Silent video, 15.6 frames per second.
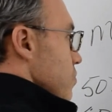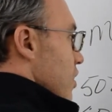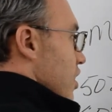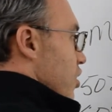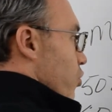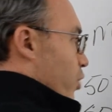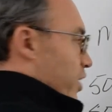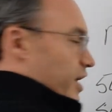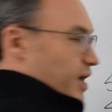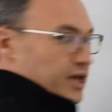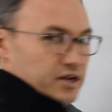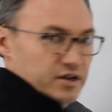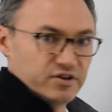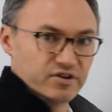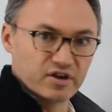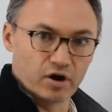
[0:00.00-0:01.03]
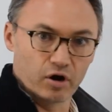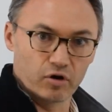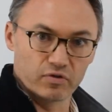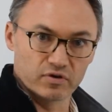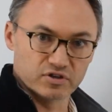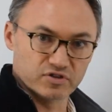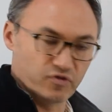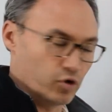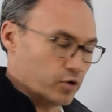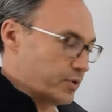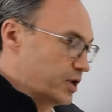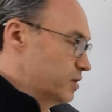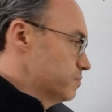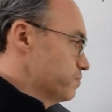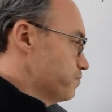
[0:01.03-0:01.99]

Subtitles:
it went ahead and did all this for me.